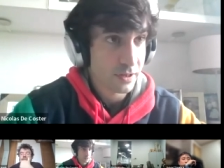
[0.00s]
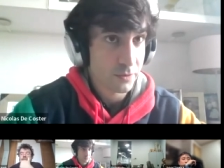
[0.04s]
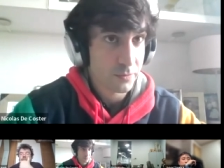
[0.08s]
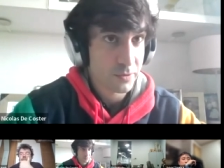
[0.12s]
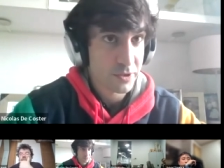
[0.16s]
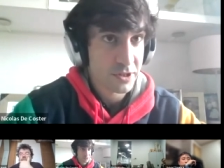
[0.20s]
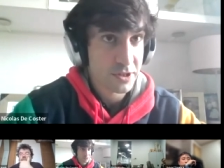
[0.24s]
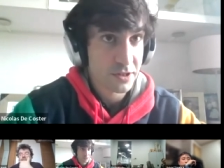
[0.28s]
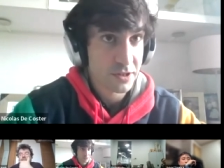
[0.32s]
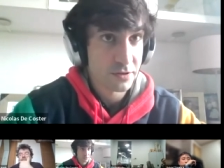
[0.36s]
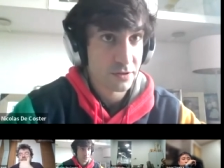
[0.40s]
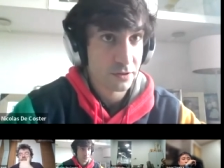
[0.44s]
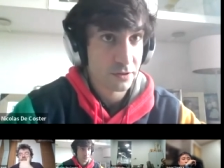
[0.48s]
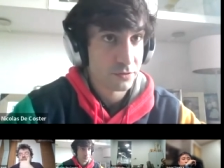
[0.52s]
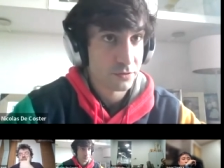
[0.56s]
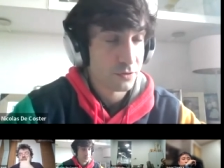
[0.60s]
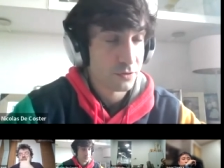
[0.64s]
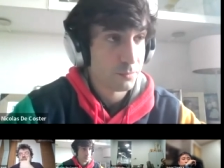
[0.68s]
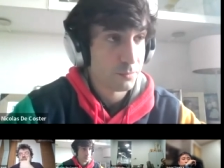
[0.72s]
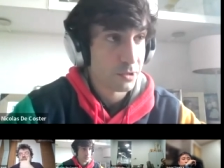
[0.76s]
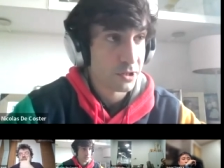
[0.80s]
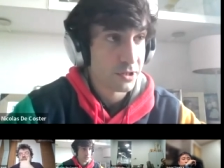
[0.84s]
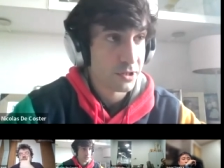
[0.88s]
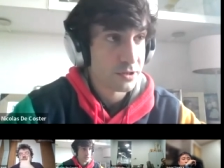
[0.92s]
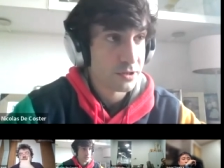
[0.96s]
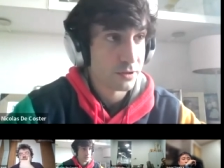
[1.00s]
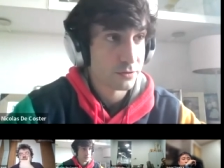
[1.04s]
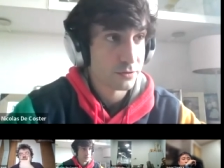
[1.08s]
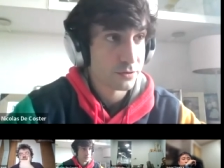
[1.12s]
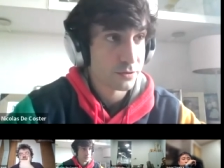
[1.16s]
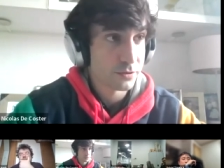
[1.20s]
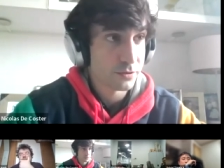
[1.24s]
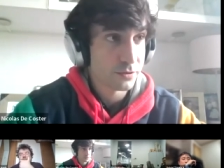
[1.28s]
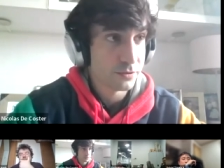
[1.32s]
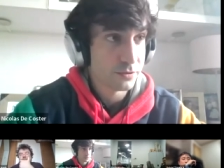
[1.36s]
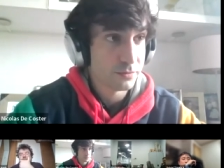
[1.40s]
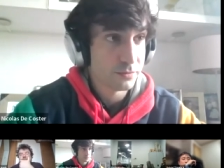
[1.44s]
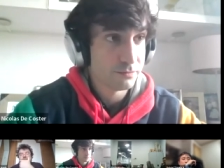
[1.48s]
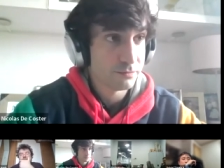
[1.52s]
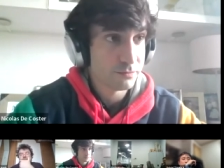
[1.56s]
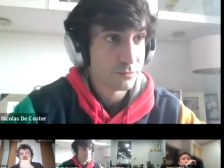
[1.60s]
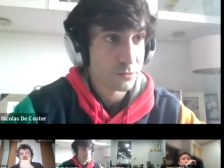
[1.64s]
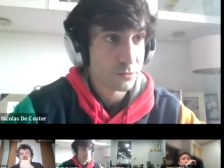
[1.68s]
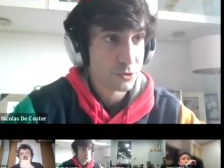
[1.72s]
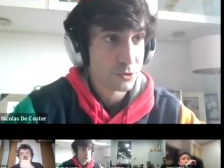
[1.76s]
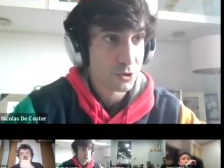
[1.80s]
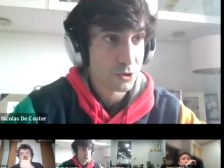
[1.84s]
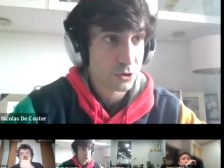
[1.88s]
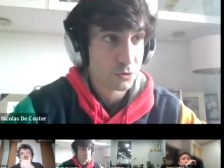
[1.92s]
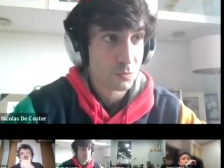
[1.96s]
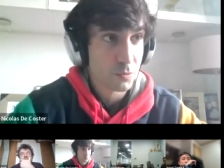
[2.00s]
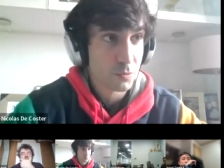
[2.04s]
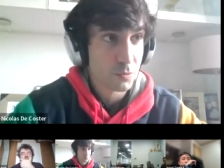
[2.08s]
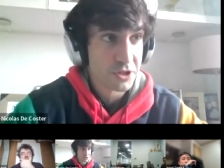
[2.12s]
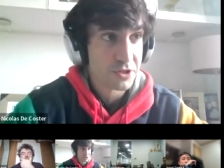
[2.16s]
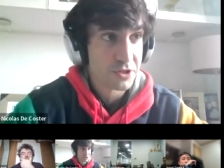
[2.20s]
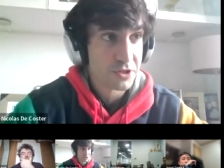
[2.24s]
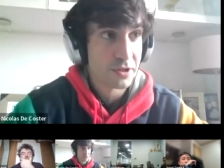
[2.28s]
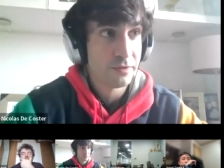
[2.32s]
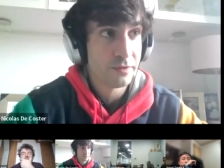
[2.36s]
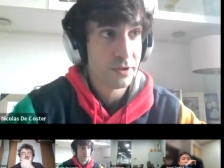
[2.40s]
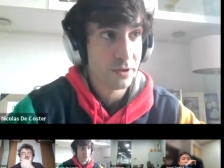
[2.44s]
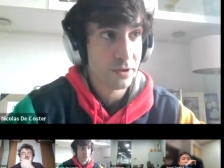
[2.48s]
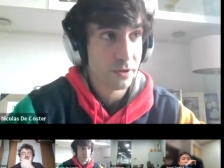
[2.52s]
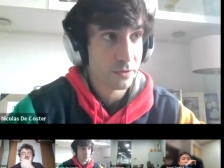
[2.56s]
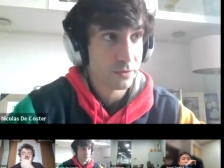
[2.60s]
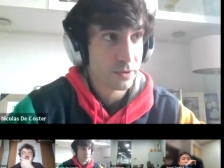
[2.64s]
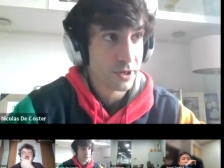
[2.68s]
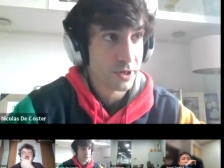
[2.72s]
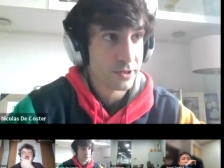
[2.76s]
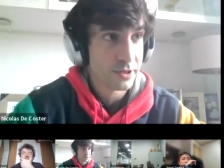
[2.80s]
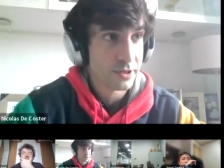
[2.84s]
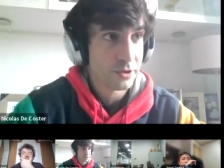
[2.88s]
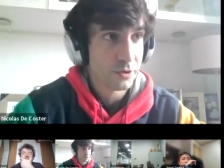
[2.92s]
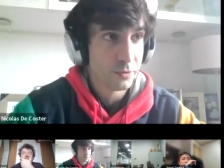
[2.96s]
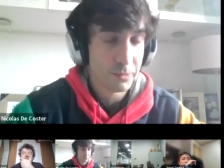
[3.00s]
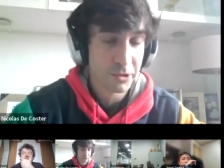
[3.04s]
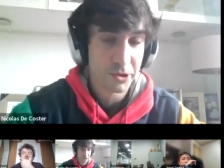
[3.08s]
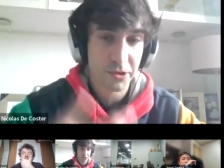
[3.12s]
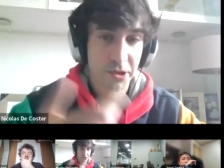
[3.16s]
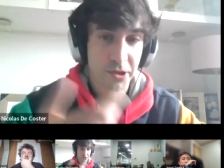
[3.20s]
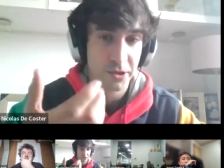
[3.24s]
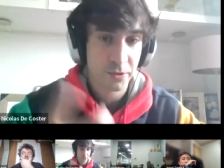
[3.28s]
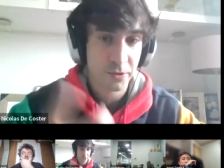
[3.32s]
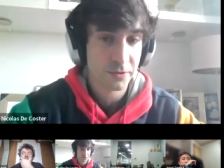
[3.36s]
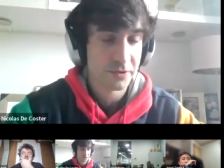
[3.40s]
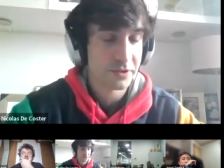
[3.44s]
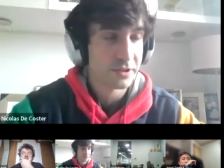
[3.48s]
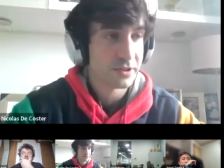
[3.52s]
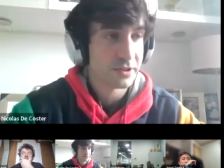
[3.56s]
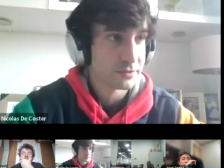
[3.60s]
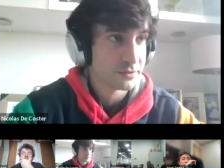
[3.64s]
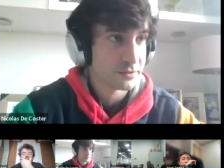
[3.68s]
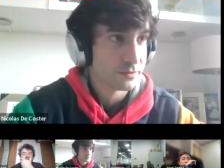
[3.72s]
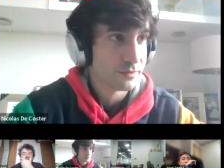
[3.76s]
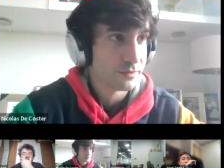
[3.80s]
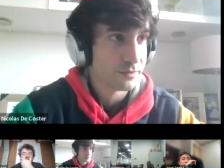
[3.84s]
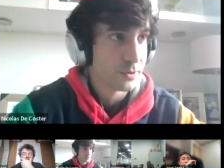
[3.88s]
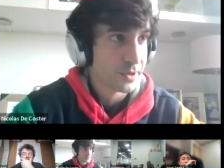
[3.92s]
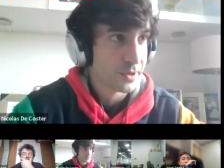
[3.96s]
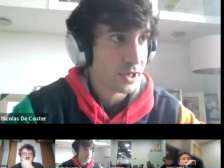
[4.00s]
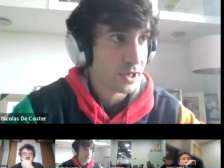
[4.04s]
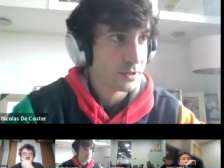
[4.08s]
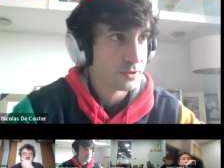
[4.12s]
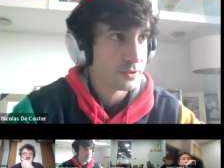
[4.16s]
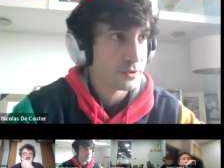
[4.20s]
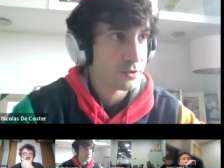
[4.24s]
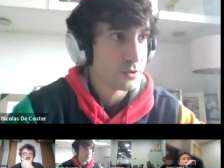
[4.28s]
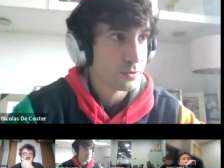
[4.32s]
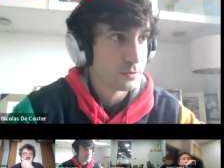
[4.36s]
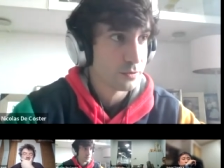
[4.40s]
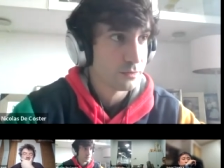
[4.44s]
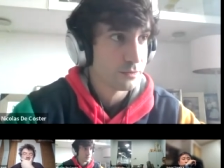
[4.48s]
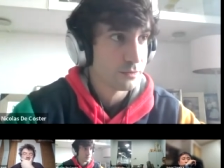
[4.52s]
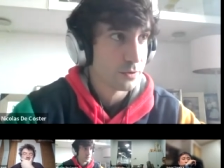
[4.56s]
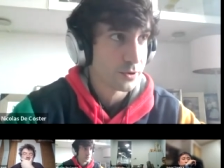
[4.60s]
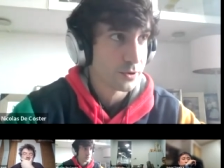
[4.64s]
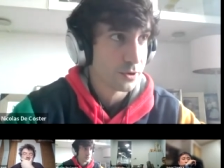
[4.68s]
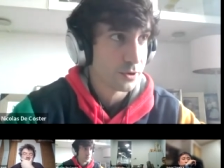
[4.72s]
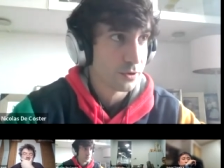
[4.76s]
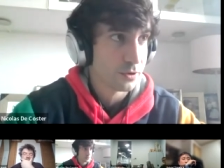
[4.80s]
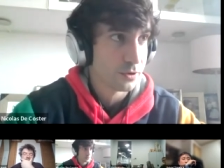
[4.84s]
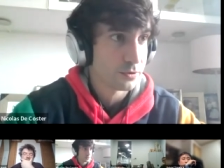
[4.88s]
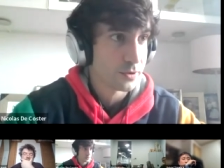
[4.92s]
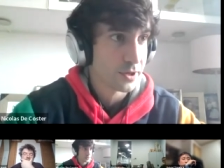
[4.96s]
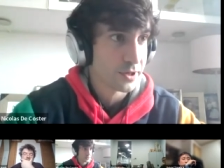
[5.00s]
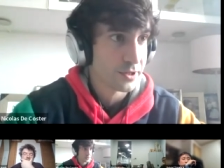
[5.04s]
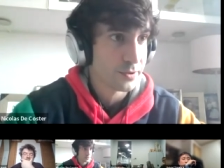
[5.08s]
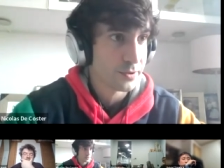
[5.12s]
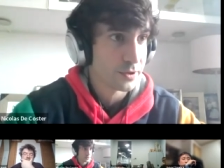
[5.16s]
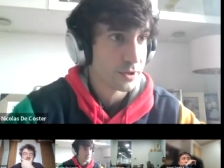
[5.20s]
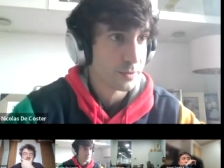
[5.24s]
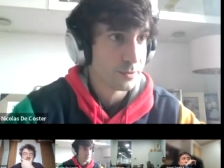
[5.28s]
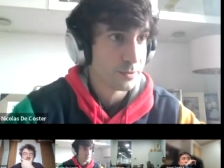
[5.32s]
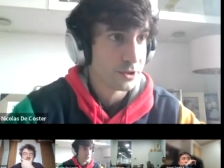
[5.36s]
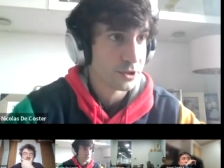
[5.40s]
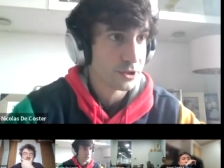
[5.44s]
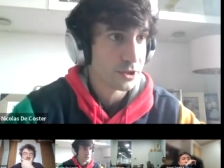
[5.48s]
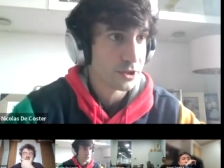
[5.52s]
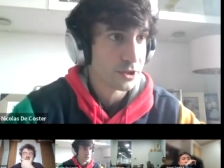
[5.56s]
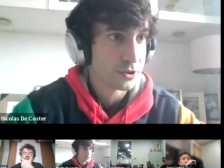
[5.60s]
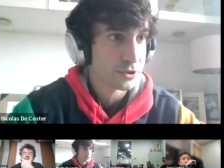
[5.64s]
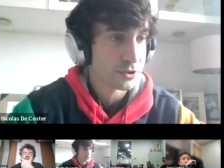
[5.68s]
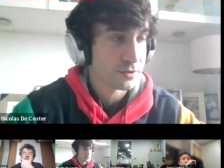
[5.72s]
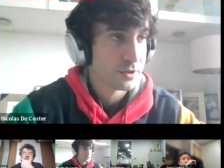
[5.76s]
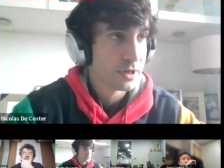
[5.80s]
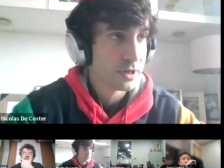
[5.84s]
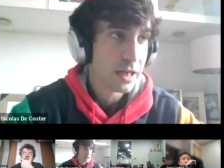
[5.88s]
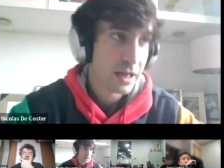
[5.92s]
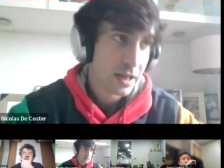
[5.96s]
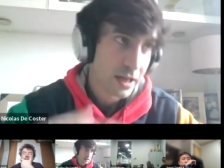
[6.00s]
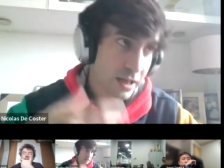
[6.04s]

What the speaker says: which is not normally done to just watch TV or radio, but you can use it as a very handy tool for your radio communication.